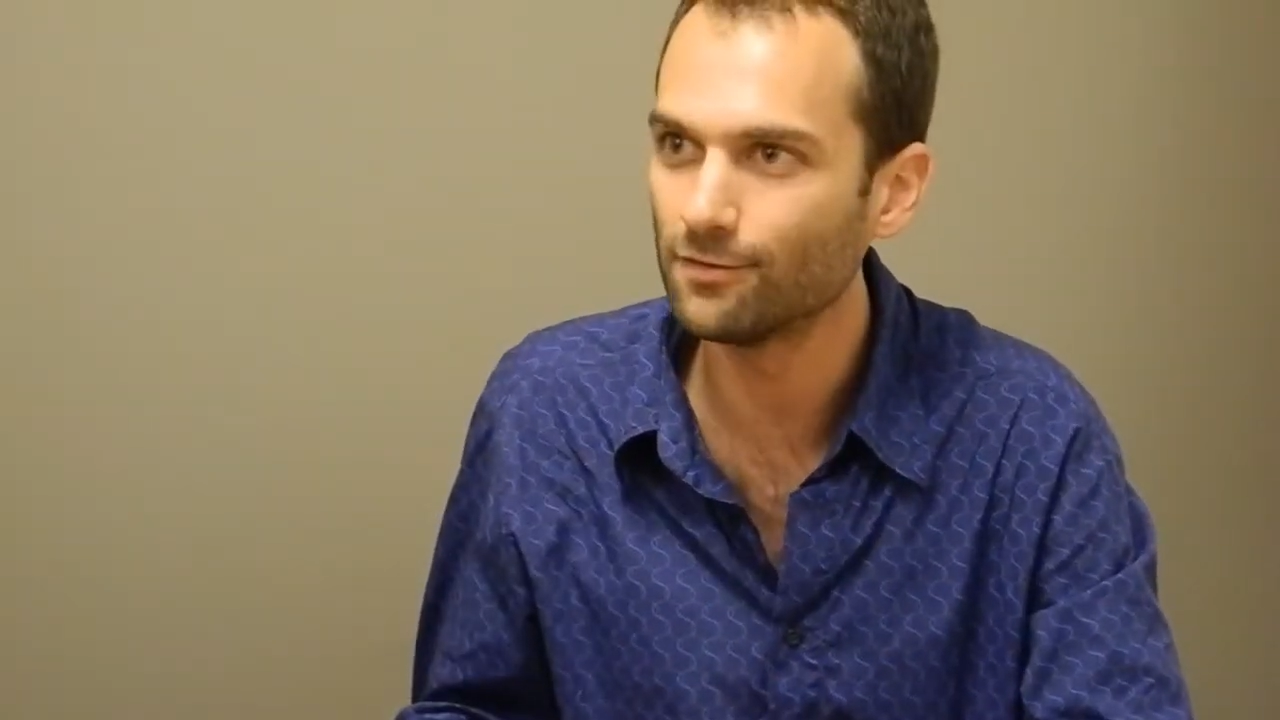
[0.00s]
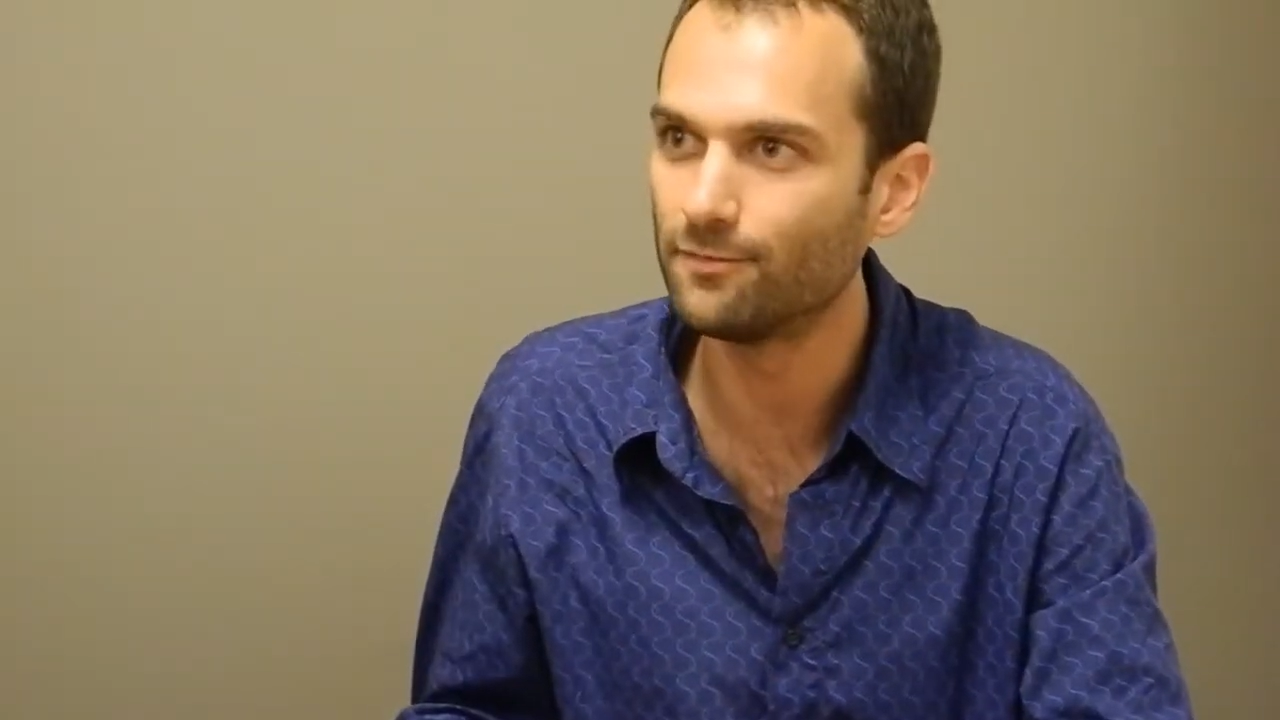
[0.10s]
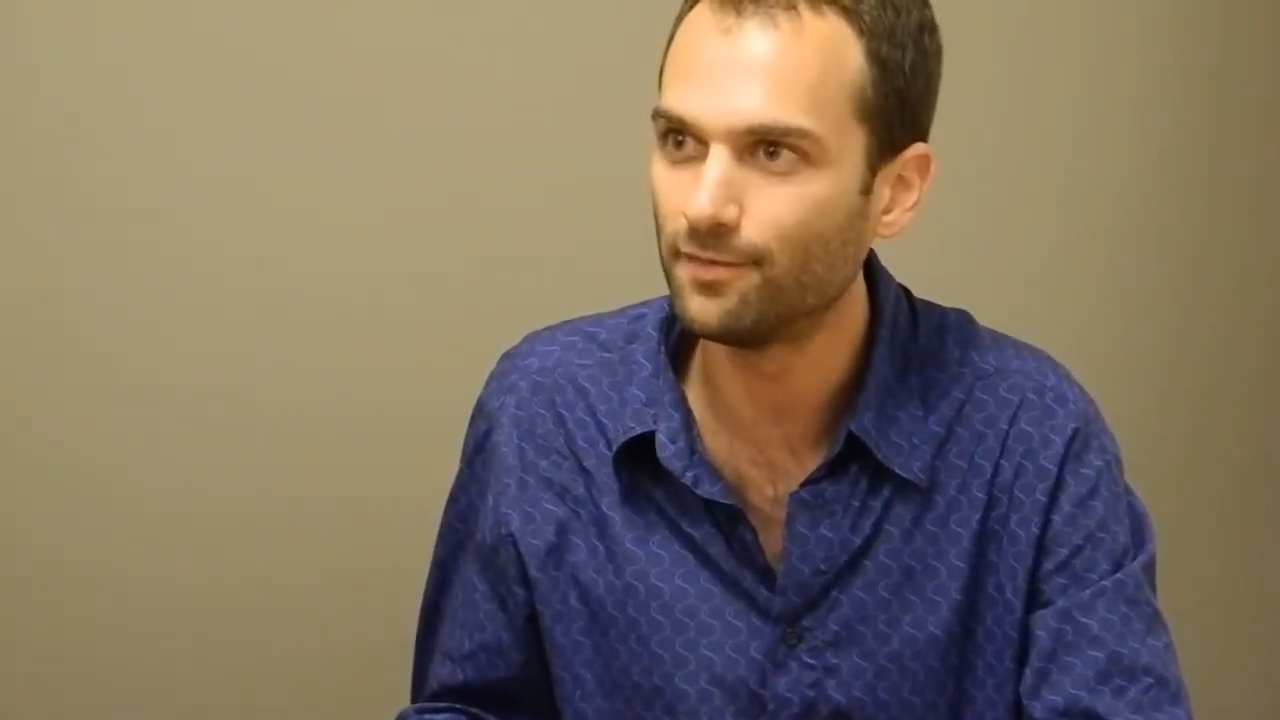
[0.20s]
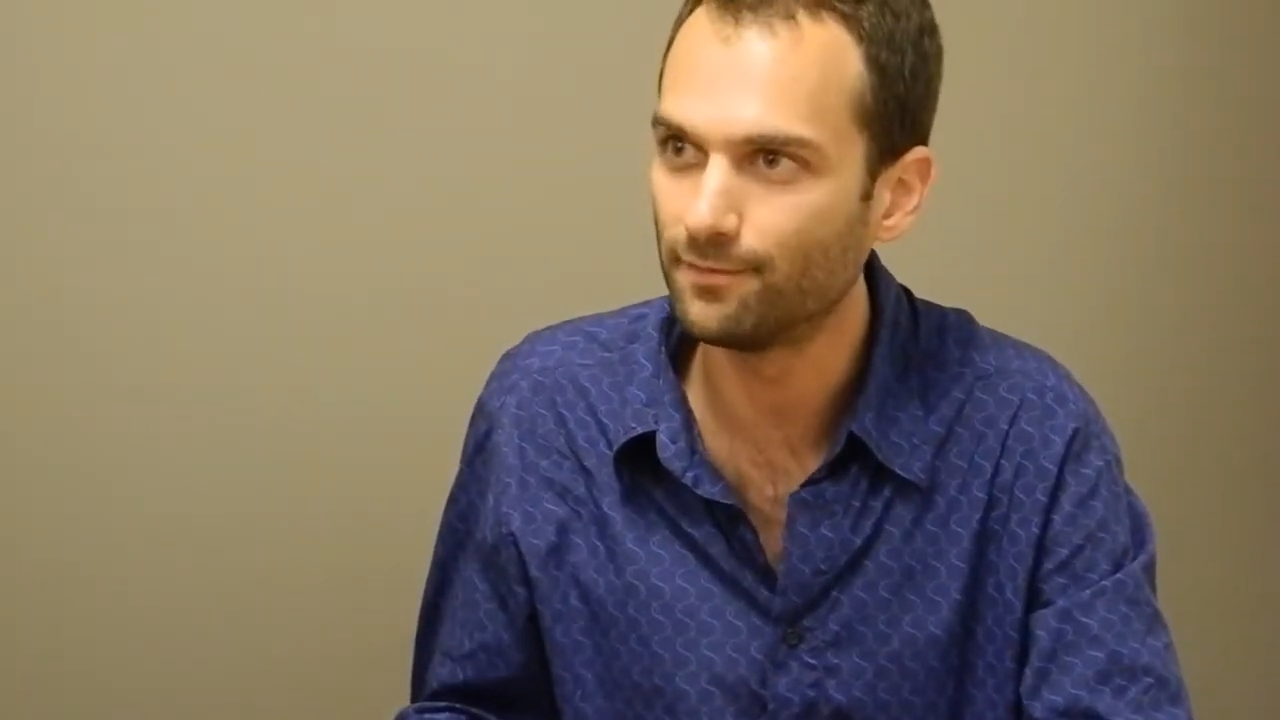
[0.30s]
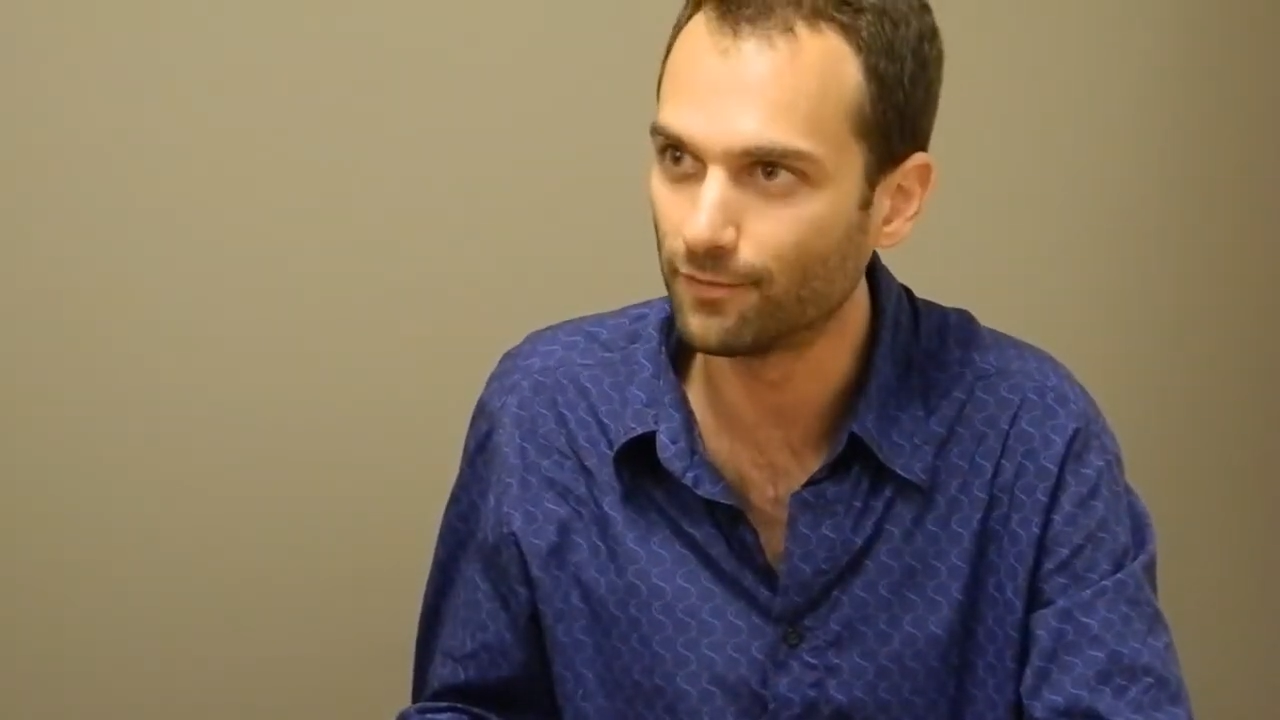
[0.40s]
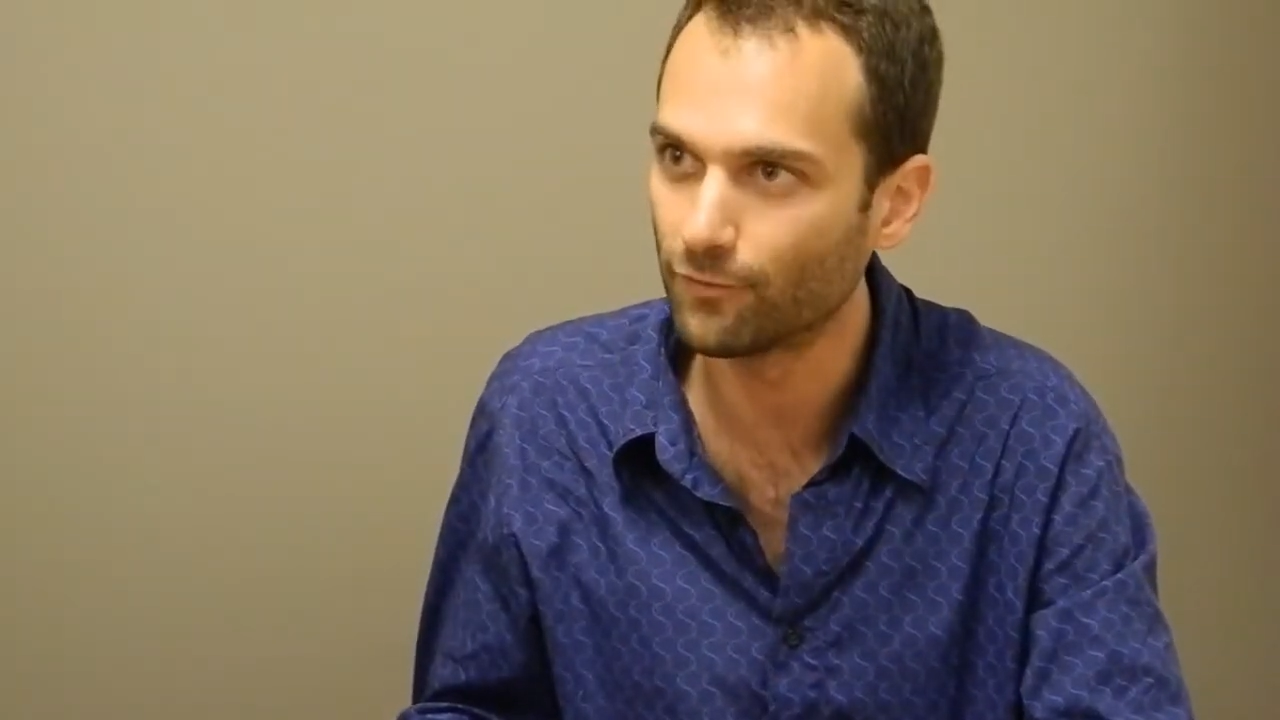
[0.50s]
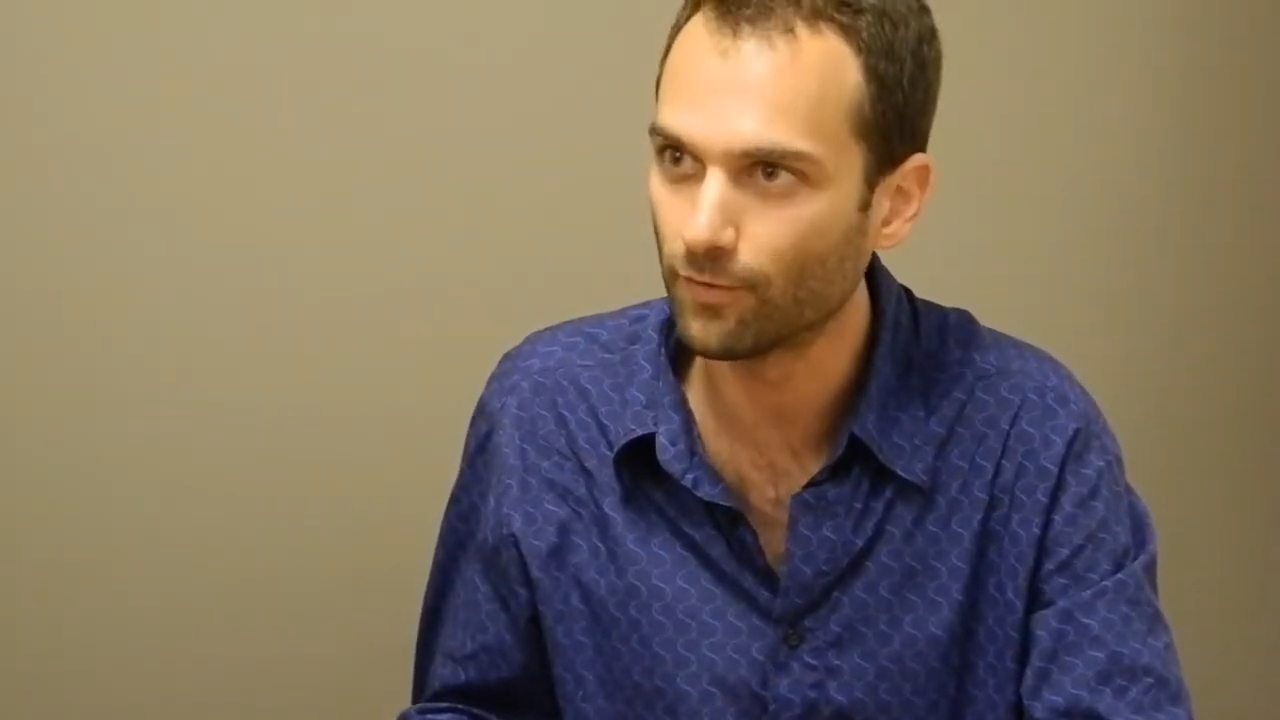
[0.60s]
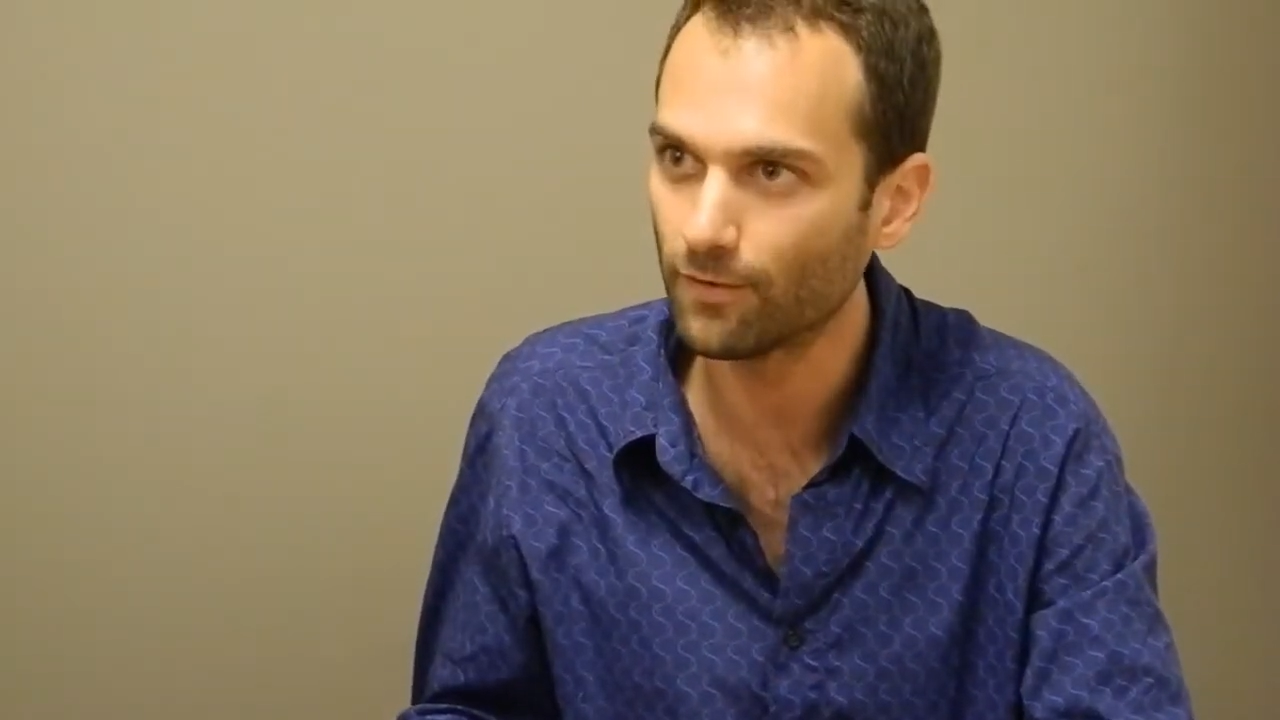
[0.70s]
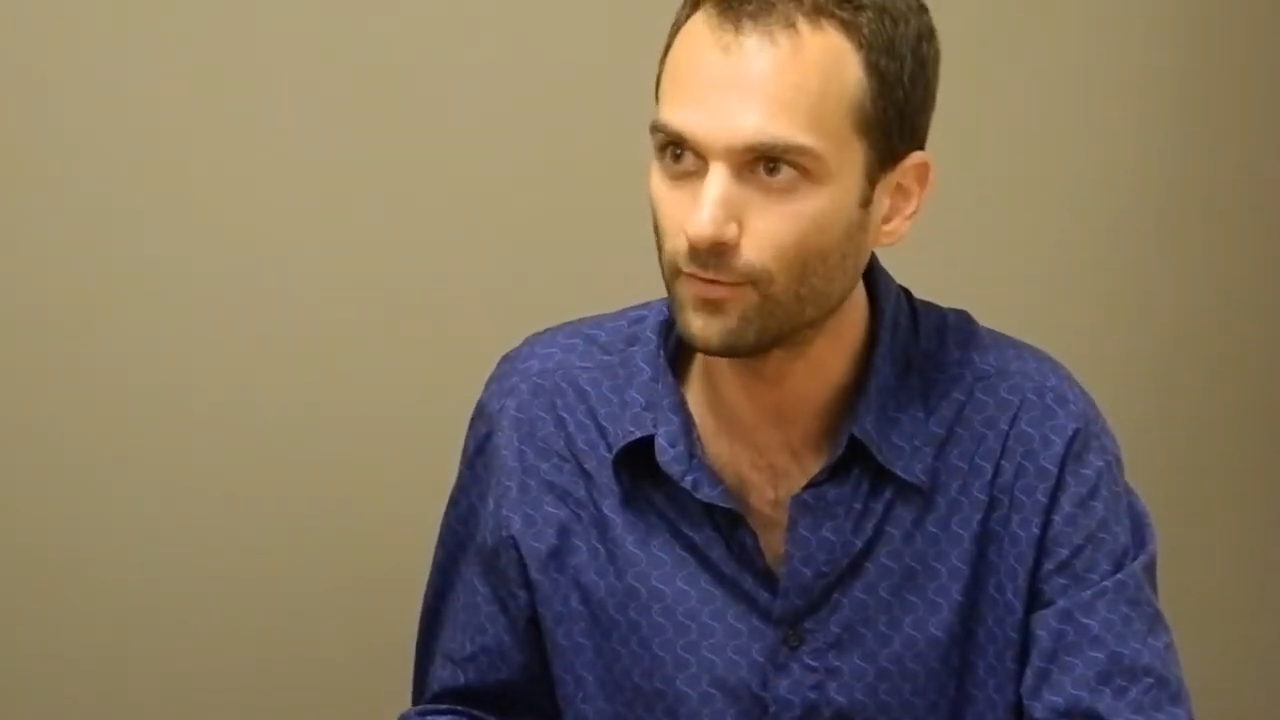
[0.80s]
of before,